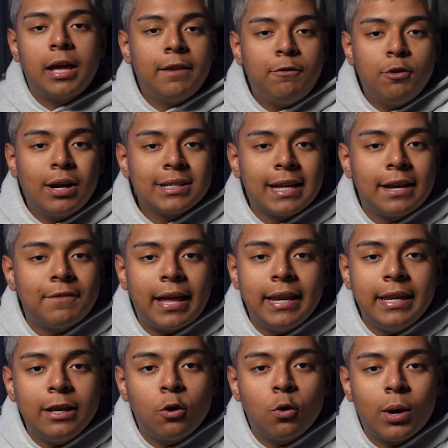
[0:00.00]
And if you guys have
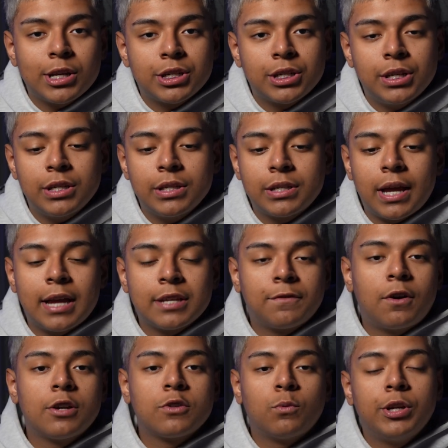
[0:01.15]
any questions as
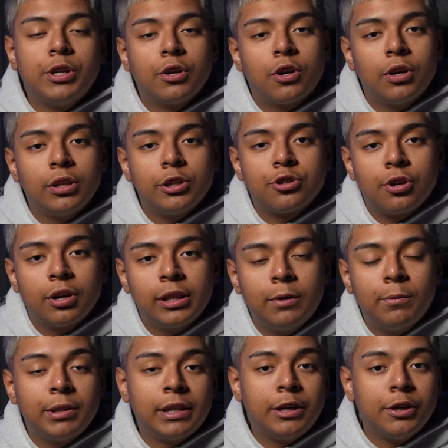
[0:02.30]
far as what you're currently struggling
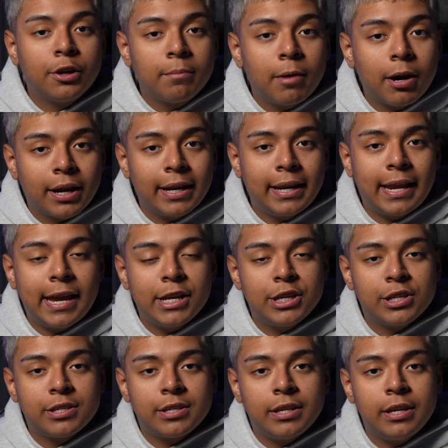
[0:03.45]
with in your marketing
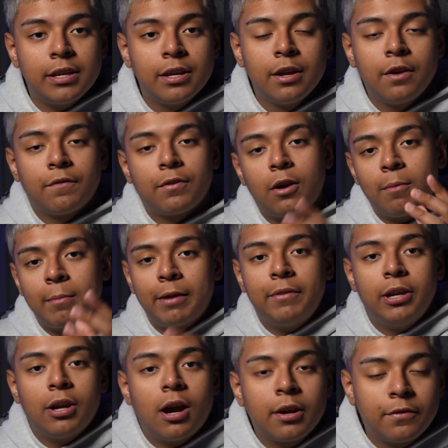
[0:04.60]
agency, for all my
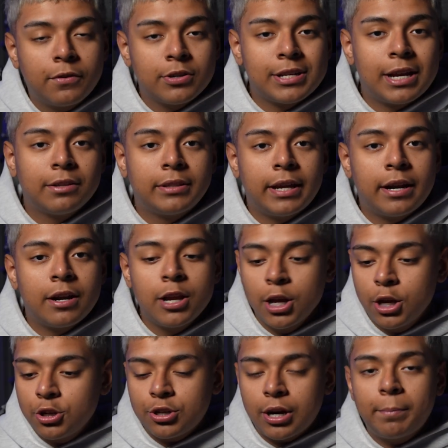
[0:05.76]
videographers out there,
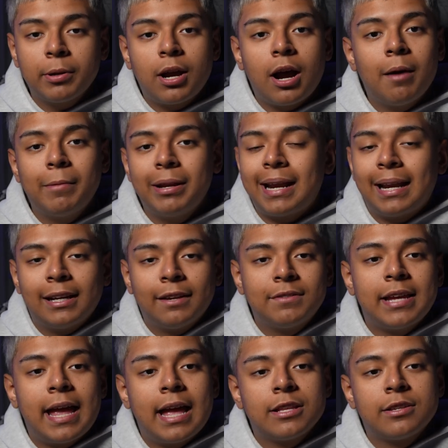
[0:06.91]
drop a comment. I love
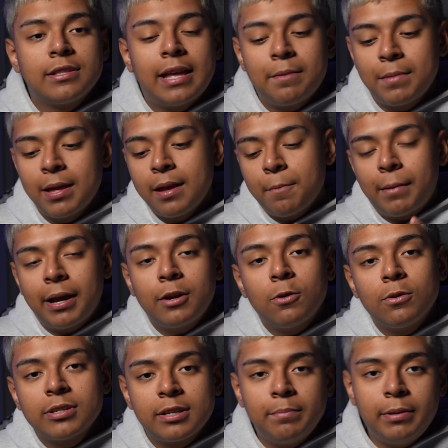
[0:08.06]
to answer them. My goal
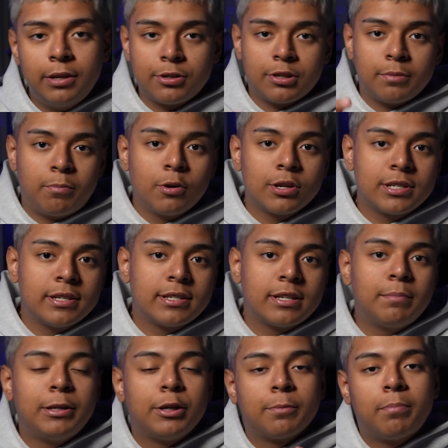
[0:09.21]
is to be your support
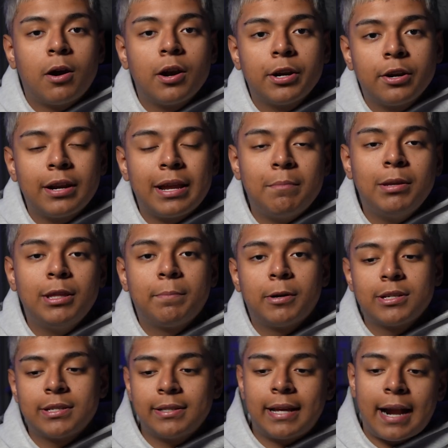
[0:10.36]
system and your partner and be the
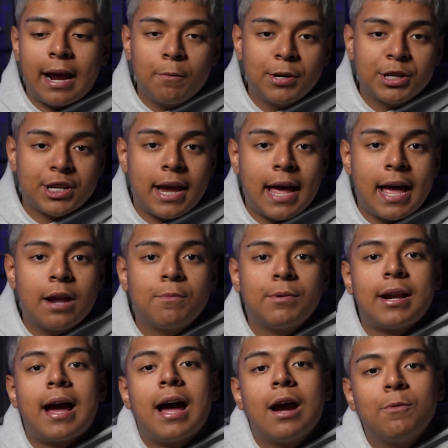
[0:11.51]
person that I wish I had when
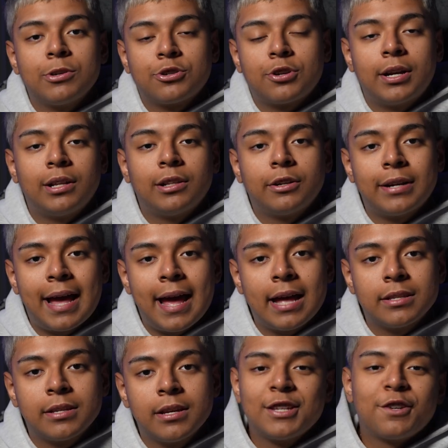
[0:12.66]
I was trying to learn
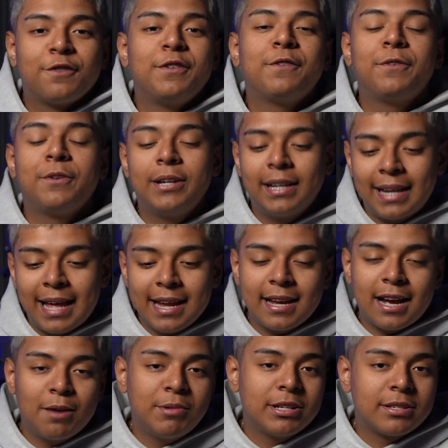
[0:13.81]
ads. So feel free to like,
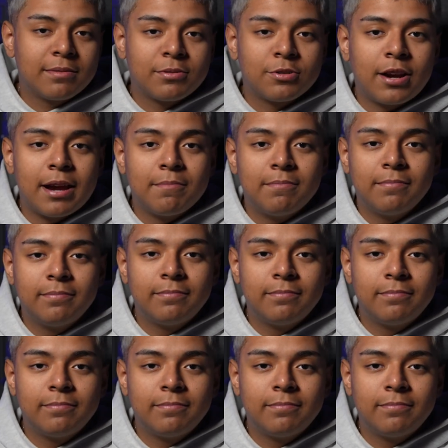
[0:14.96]
comment, and subscribe.